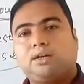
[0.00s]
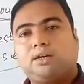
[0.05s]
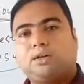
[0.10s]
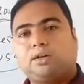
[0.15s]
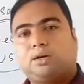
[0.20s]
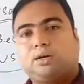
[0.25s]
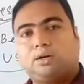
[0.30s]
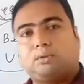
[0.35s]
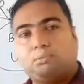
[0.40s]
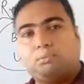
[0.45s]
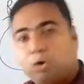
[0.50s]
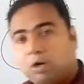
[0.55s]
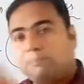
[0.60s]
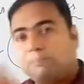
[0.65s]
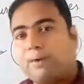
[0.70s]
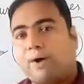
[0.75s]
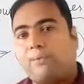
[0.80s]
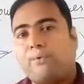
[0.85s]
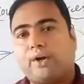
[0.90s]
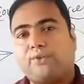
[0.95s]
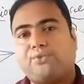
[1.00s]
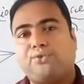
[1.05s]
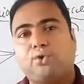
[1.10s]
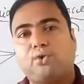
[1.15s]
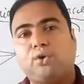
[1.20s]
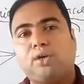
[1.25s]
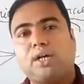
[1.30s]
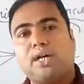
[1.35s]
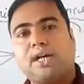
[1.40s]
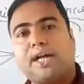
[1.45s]
or more
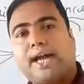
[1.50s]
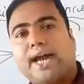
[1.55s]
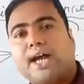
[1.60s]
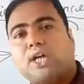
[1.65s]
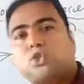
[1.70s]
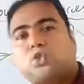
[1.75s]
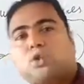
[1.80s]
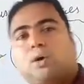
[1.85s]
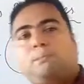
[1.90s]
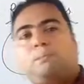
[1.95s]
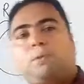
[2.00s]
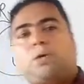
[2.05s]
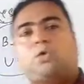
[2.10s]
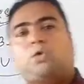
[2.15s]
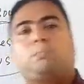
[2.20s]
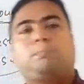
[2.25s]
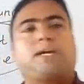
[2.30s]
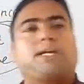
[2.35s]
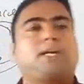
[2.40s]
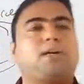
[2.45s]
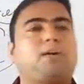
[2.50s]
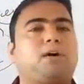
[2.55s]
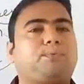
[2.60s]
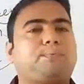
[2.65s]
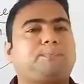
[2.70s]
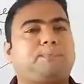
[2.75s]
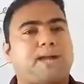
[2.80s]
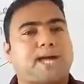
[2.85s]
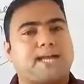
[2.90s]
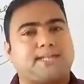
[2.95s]
powerful as compared to making
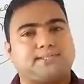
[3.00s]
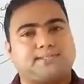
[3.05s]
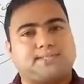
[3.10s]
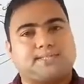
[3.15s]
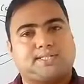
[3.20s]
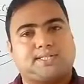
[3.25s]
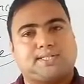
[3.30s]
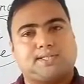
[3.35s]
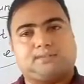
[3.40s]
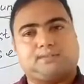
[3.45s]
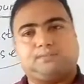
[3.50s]
of plans.